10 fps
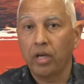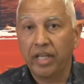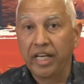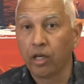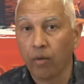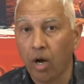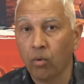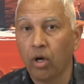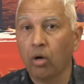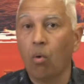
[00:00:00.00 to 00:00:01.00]
in and
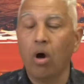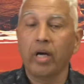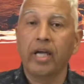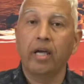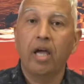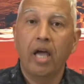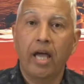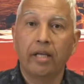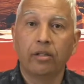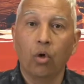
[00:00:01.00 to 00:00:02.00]
around Kahnawake,
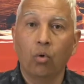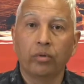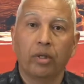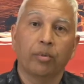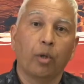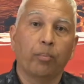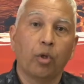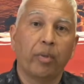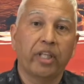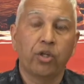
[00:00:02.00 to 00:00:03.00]
and
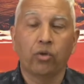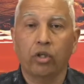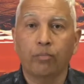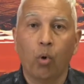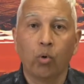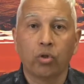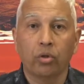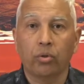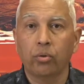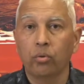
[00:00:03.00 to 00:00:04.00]
the potential exposure
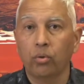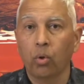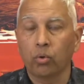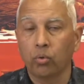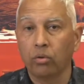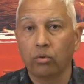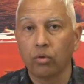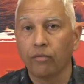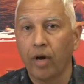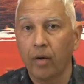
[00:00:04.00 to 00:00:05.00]
to
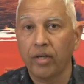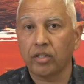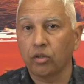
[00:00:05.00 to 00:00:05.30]
the virus,